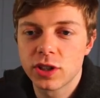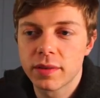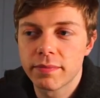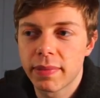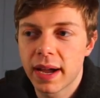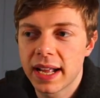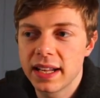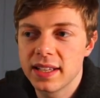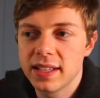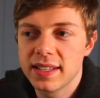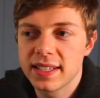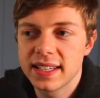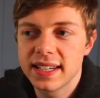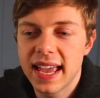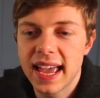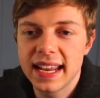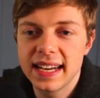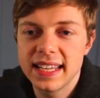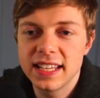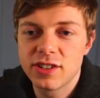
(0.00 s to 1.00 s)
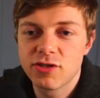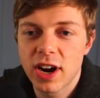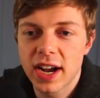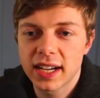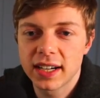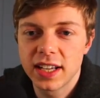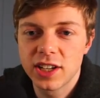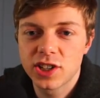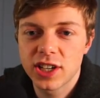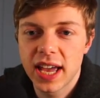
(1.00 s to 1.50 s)
companions in any
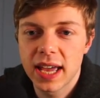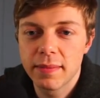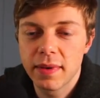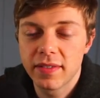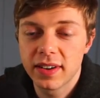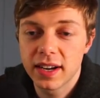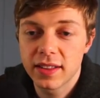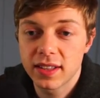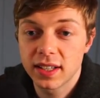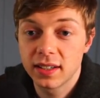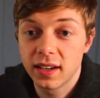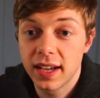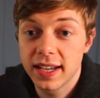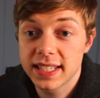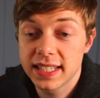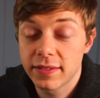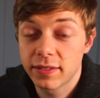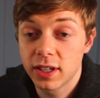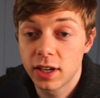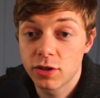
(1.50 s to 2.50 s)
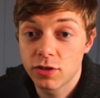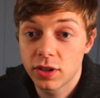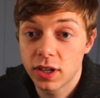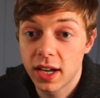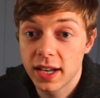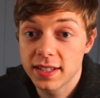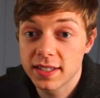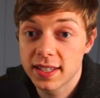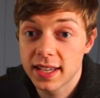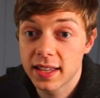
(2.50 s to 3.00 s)
Dragon Age game have anything like 700
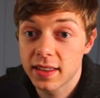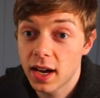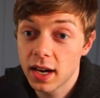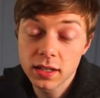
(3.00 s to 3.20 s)
lines together.